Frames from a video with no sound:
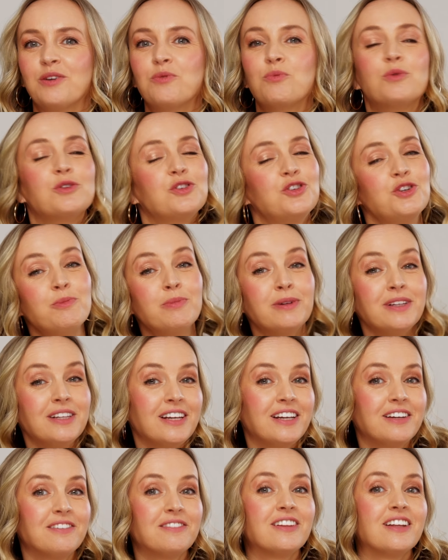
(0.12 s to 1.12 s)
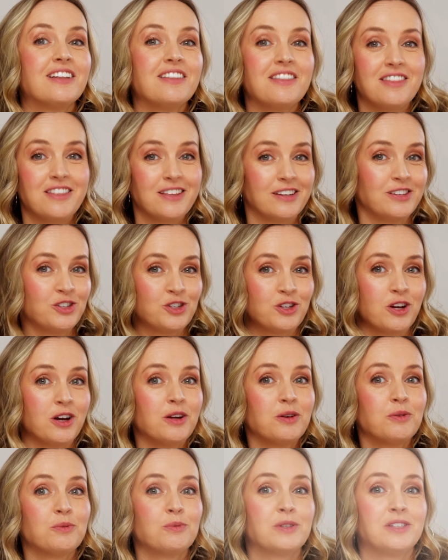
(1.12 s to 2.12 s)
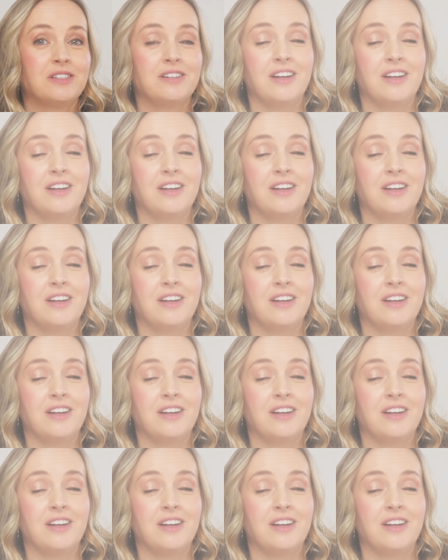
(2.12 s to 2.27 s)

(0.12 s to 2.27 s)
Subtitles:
Would you believe that this shot was